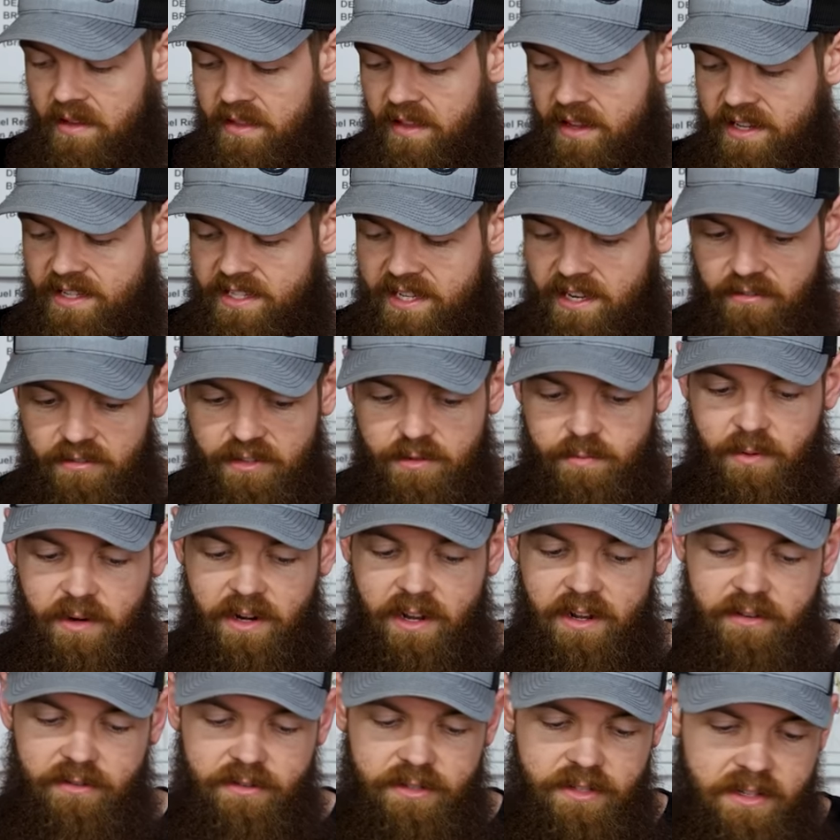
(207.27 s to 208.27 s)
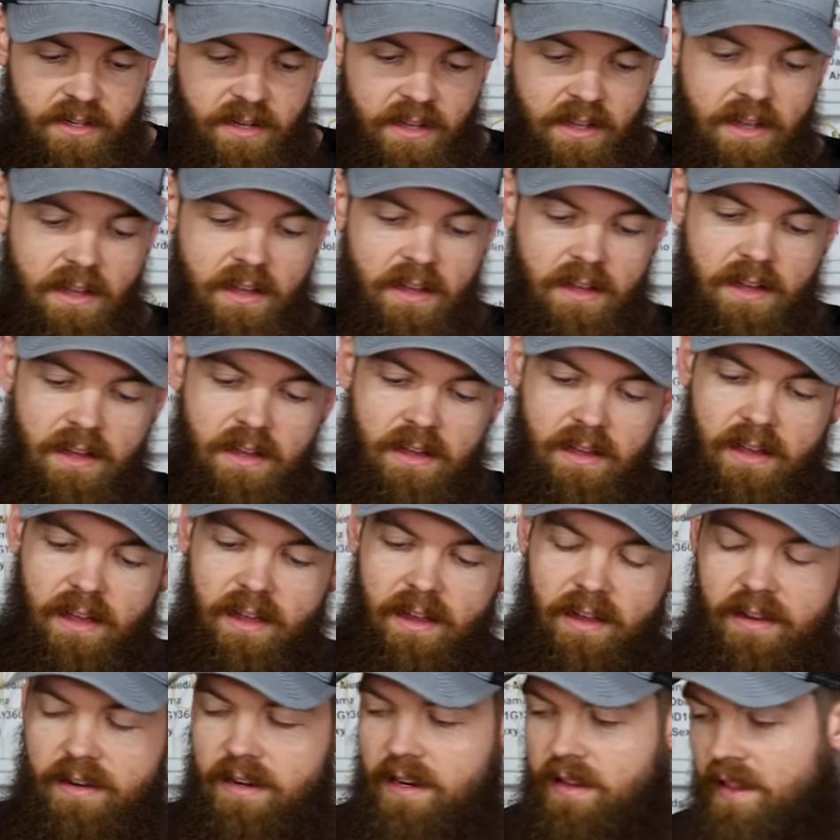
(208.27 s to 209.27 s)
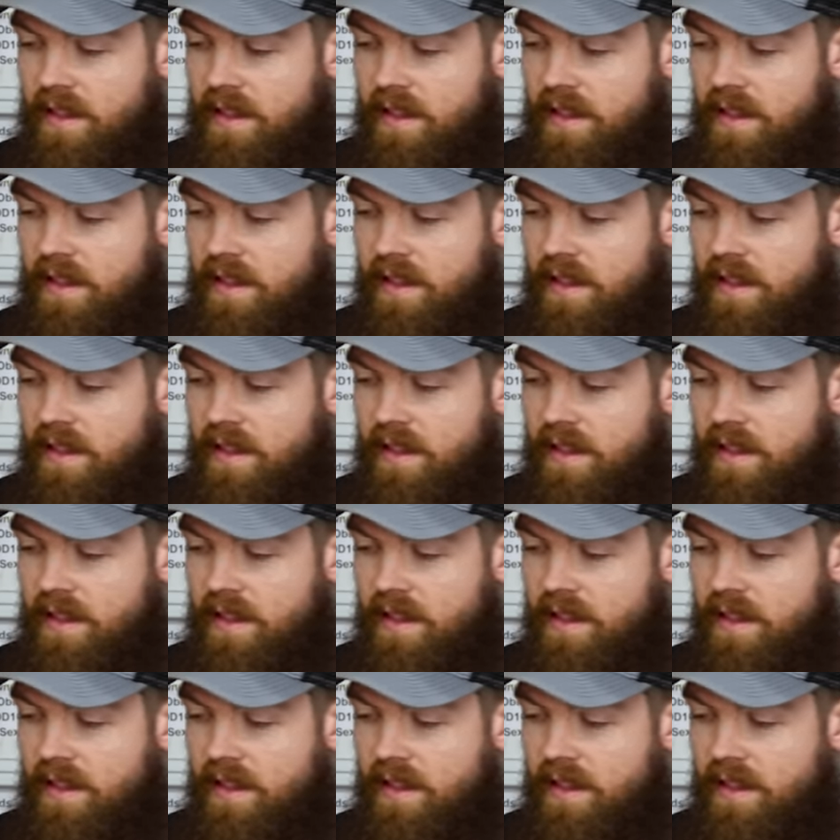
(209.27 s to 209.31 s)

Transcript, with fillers: I think is how it's pronounced. And